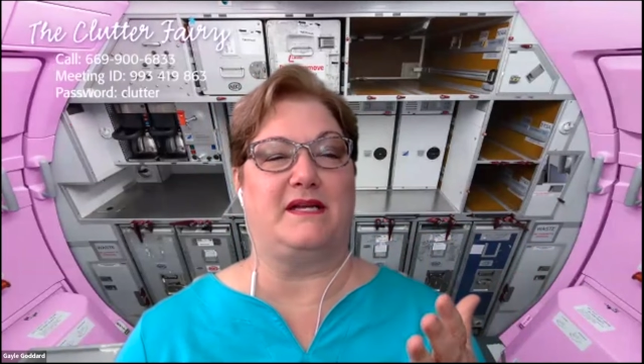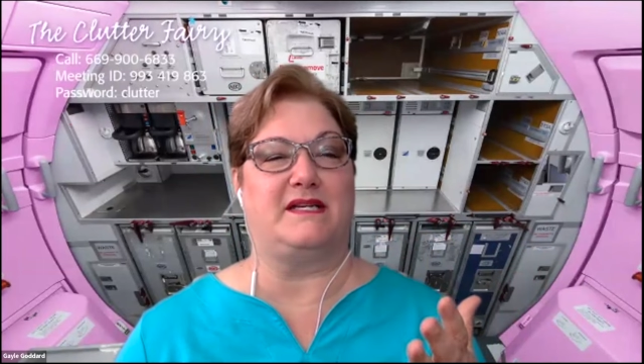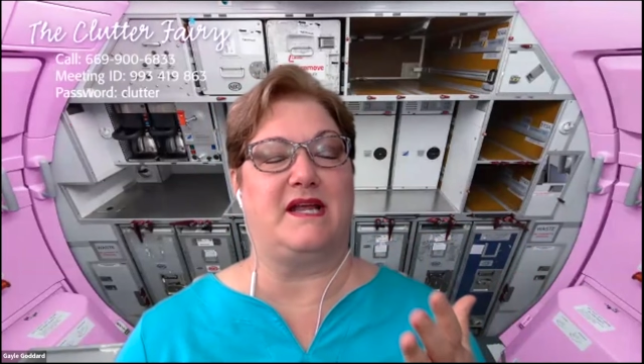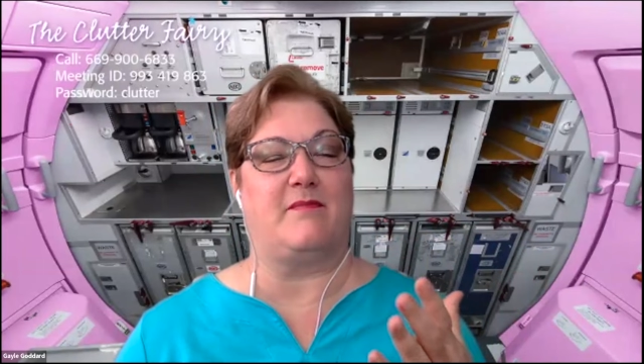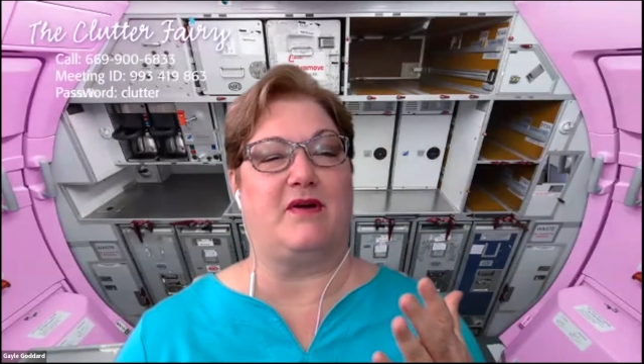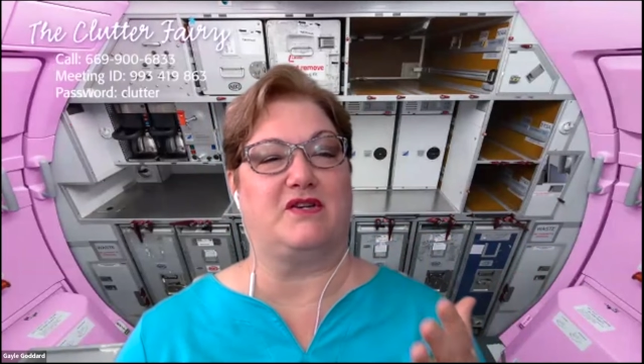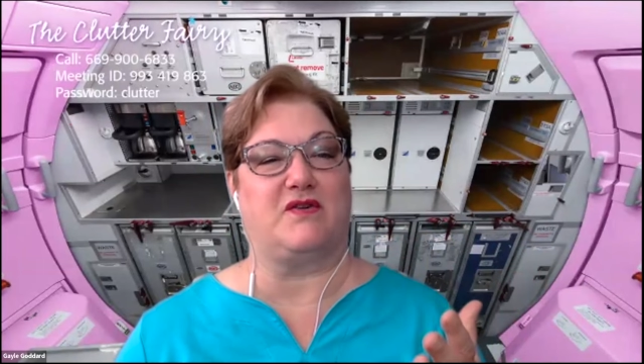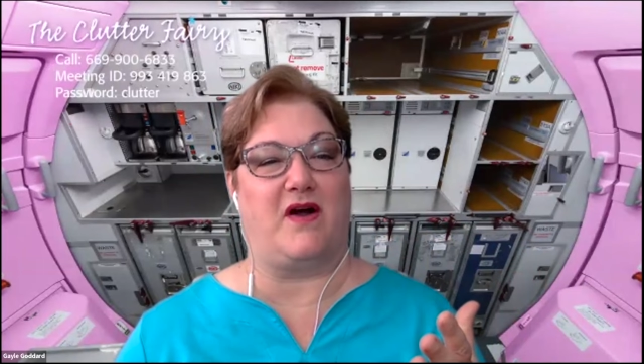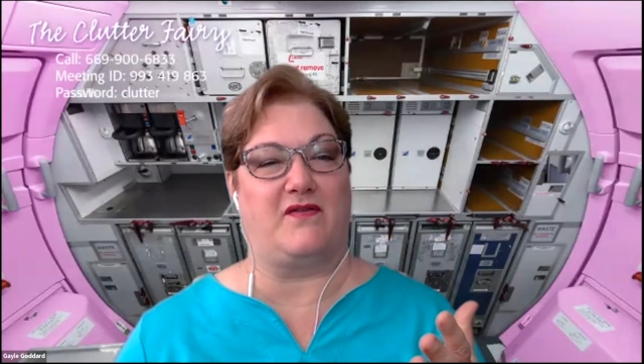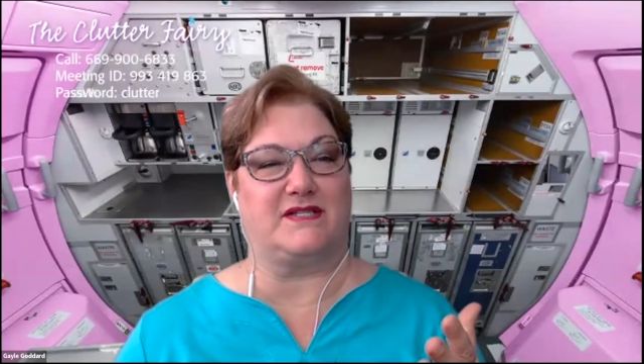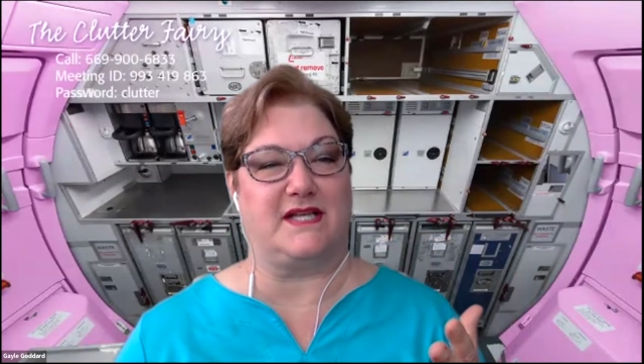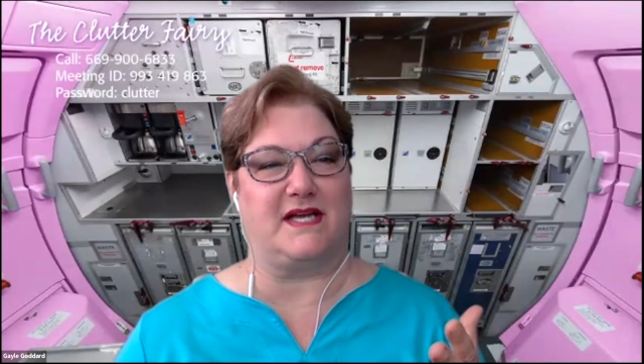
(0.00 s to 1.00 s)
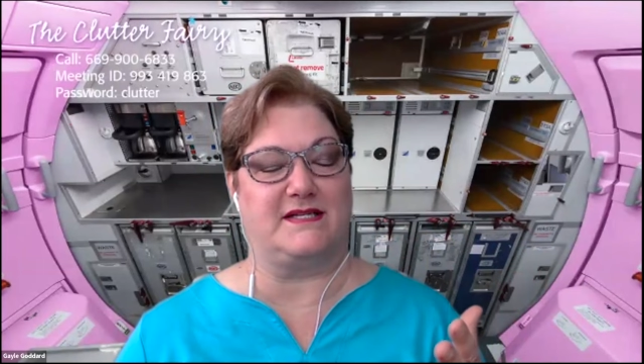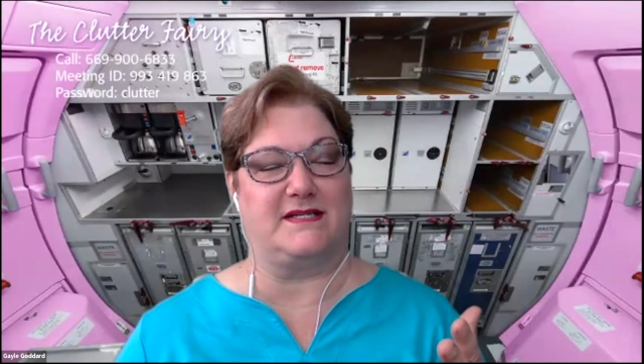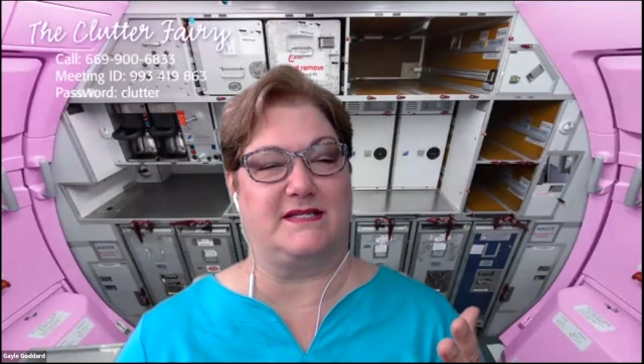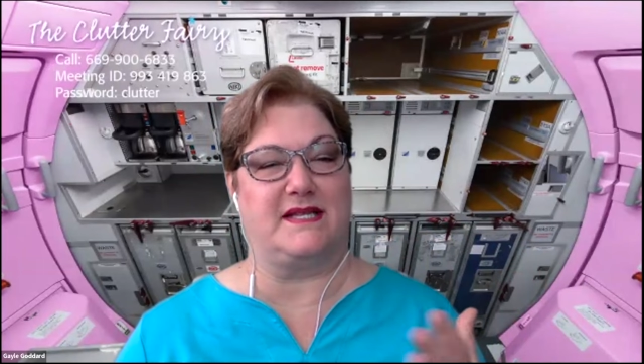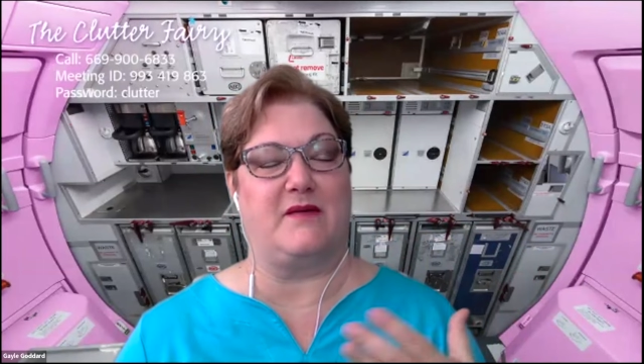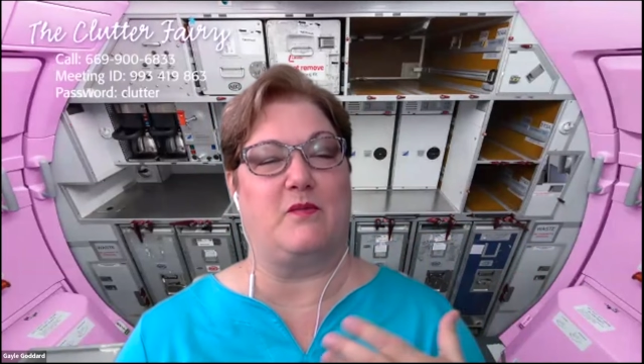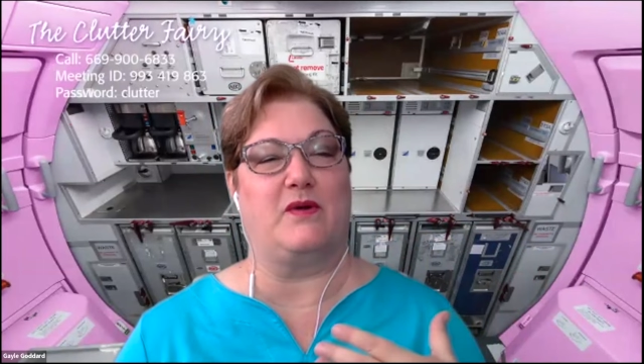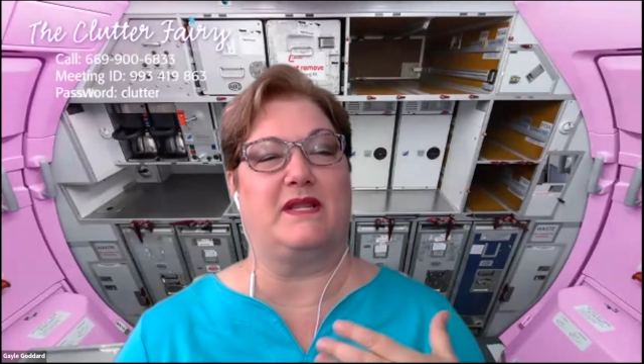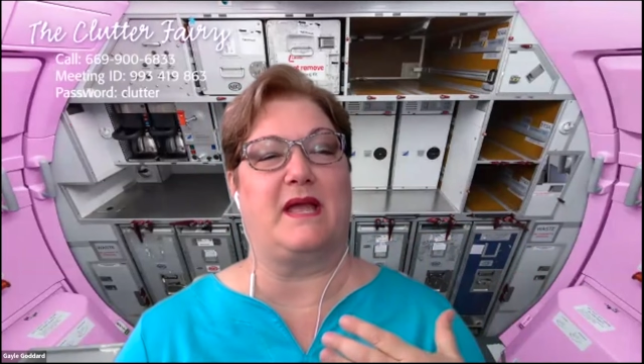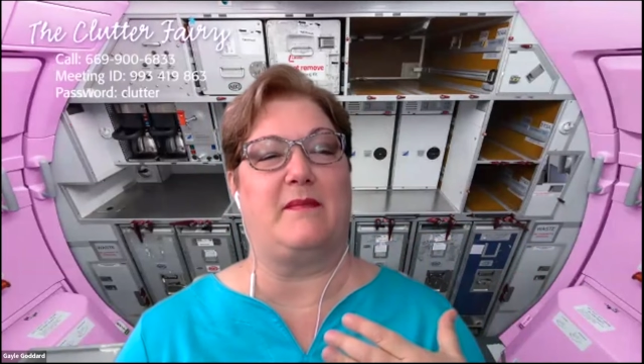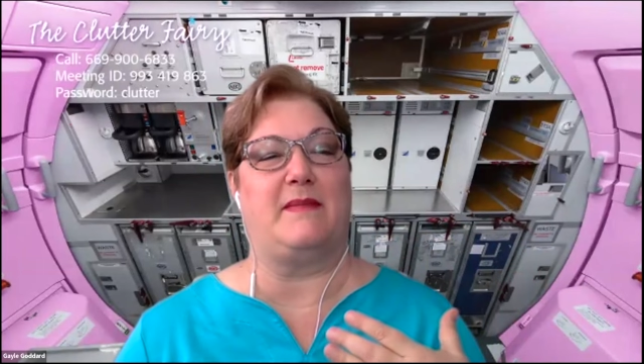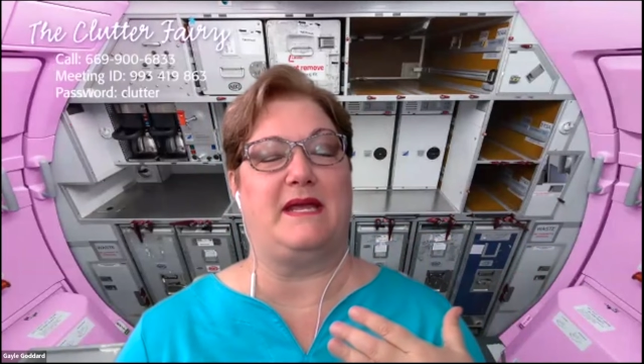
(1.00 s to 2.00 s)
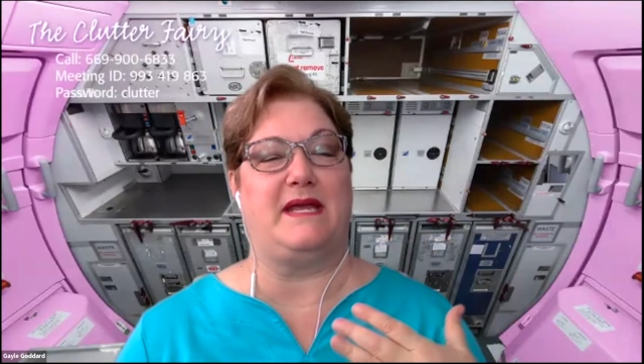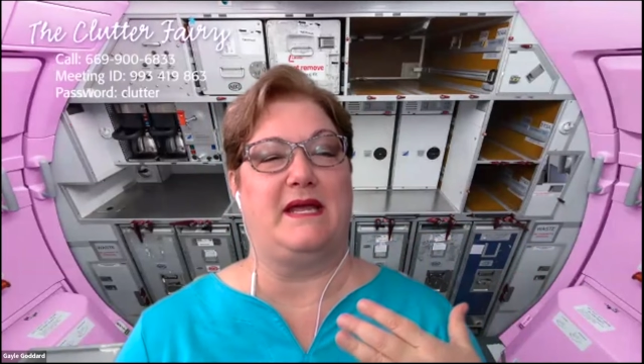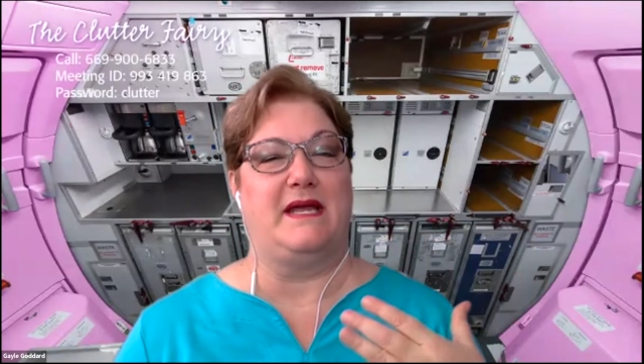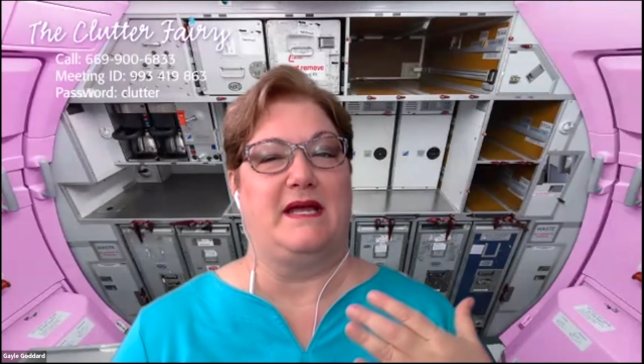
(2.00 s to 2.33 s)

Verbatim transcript: didn't have my driver's license and they wouldn't let me